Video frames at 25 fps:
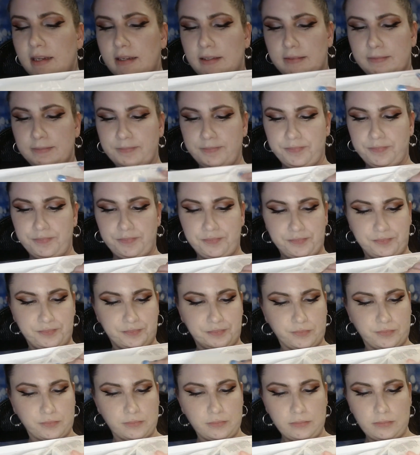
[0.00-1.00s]

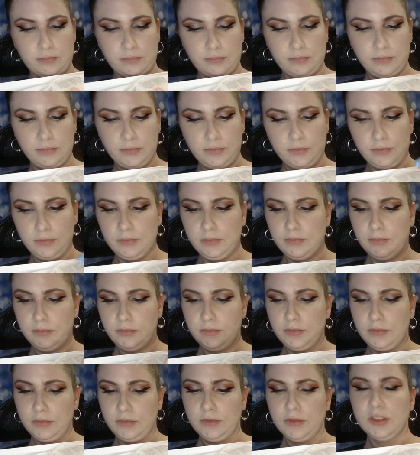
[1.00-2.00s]

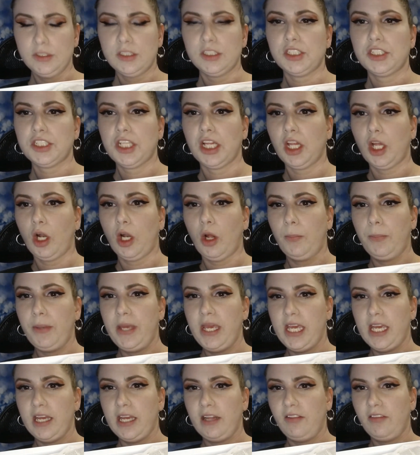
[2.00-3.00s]
Just a little
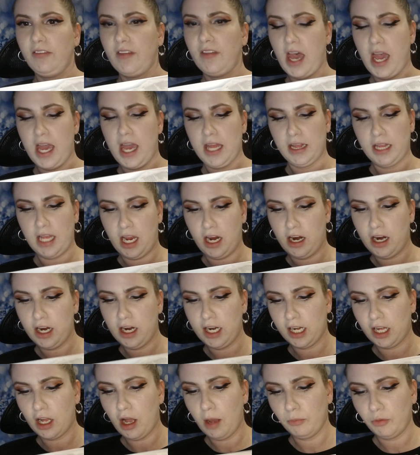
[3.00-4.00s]
peek inside there.
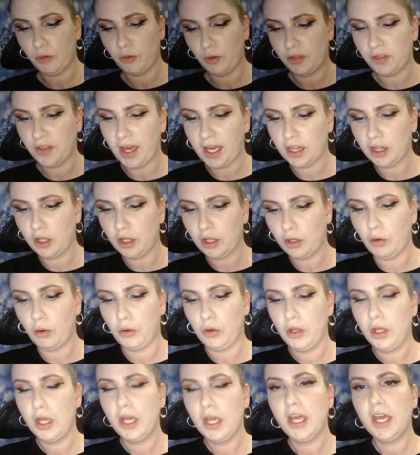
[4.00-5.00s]
It comes with like
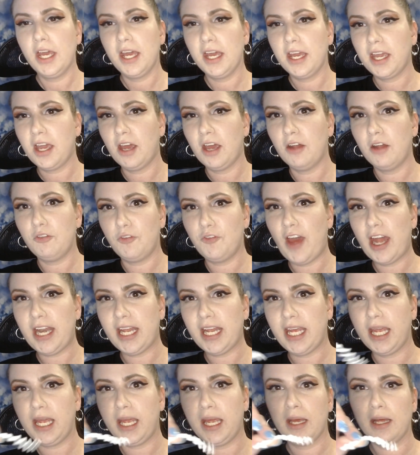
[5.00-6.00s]
little
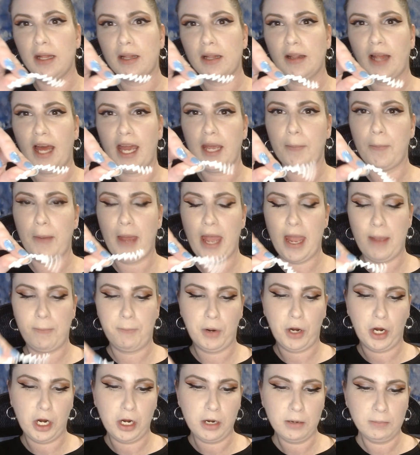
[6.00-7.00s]
confetti like
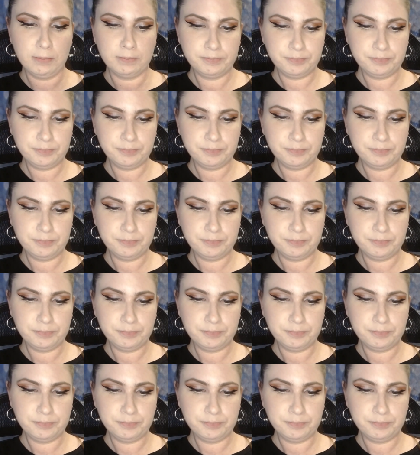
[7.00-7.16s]
paper.